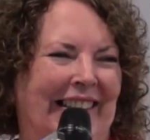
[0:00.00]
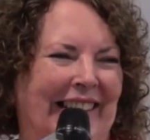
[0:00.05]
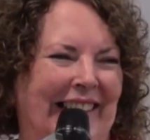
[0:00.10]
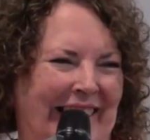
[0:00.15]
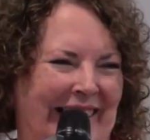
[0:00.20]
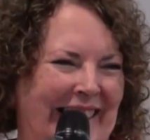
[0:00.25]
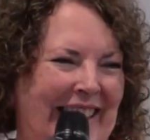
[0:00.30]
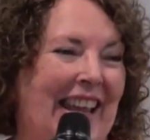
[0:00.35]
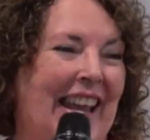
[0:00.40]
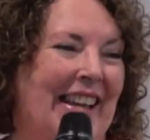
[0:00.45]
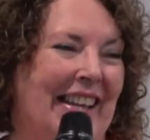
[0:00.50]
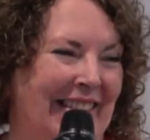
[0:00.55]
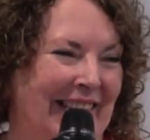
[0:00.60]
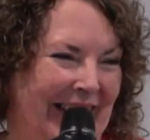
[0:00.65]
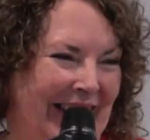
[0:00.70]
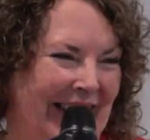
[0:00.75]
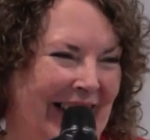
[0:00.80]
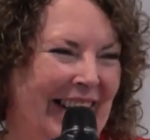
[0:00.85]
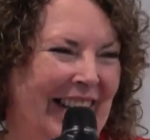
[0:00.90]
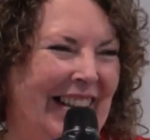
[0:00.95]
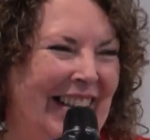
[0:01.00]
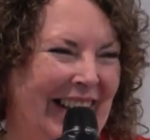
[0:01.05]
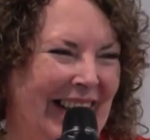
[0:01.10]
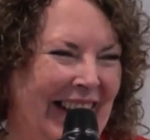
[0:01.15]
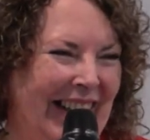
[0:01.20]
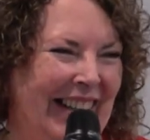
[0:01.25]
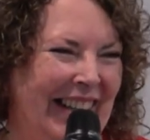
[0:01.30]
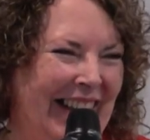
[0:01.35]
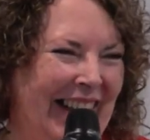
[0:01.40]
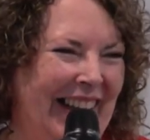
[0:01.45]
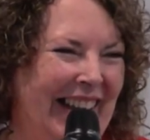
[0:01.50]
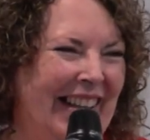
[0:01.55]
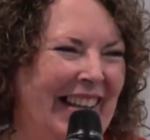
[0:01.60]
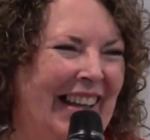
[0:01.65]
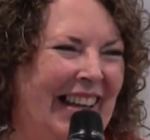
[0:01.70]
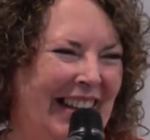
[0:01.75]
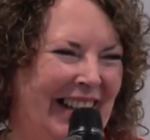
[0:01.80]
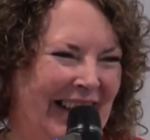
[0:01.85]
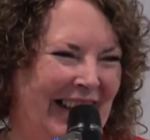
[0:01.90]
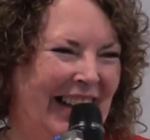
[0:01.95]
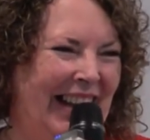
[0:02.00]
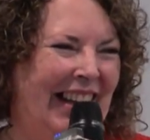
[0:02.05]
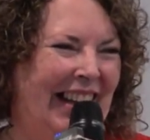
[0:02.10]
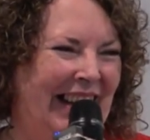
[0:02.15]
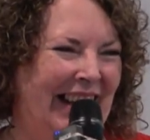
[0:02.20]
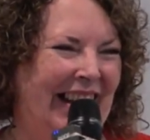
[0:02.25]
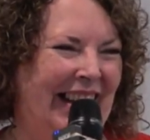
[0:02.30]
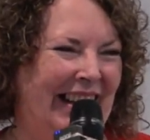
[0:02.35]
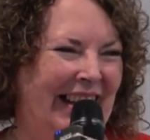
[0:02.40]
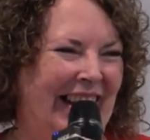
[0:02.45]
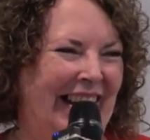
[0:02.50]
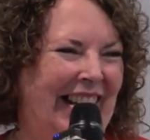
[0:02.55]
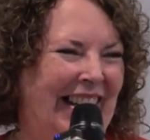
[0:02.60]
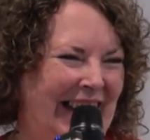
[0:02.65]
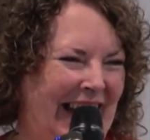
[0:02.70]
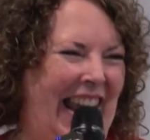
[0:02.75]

He says, when it's my time, do not pray for me.